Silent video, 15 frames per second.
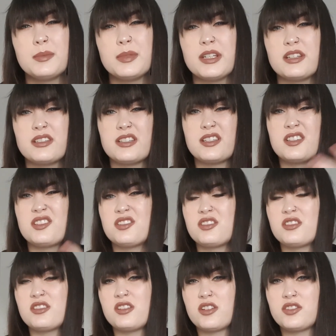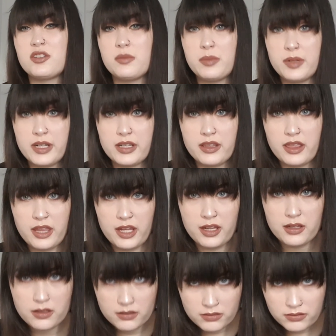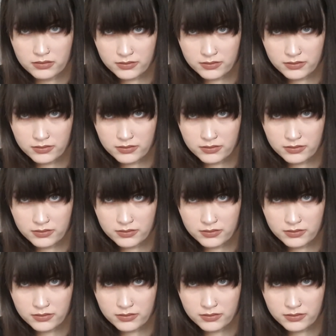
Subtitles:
because it's such a big thing.